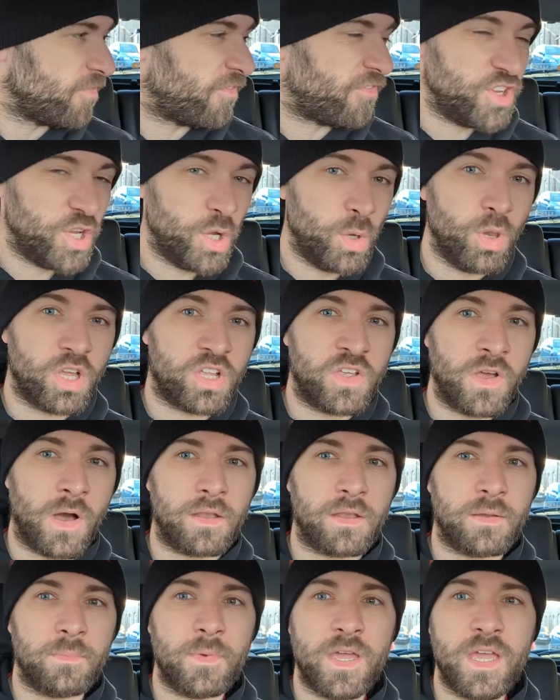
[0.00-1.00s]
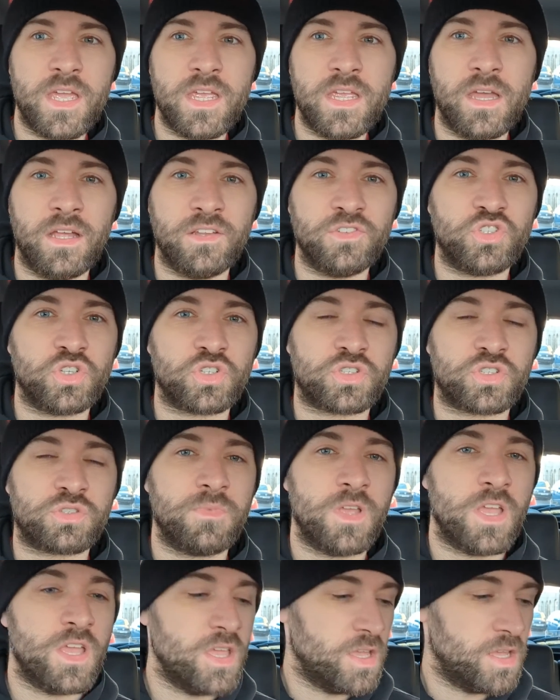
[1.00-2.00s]
fuel economy and just,
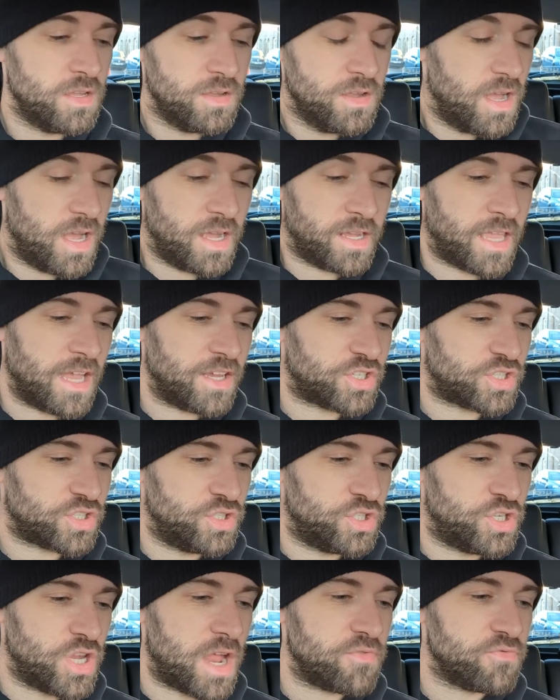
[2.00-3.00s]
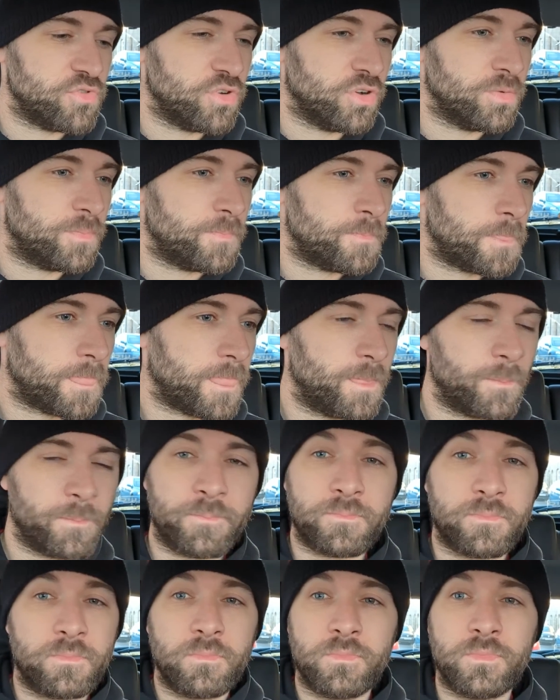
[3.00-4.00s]
I guess, general
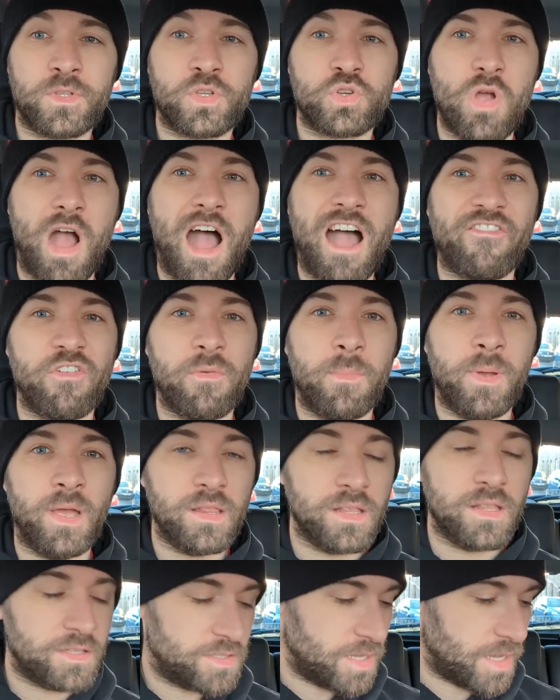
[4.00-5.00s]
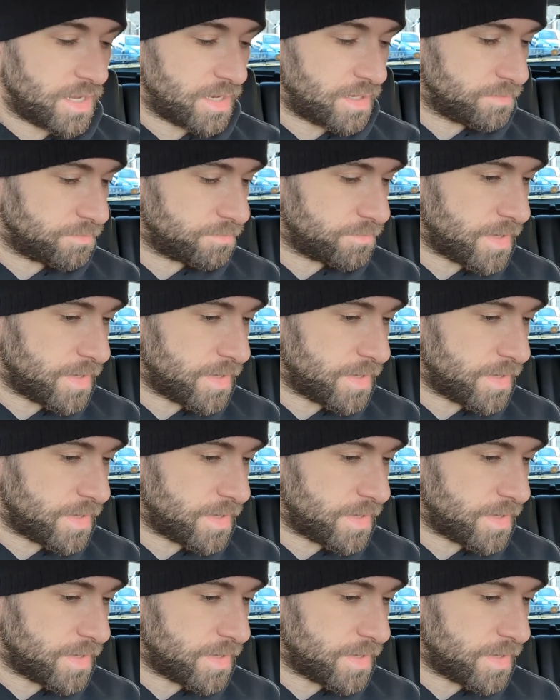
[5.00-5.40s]
drivability.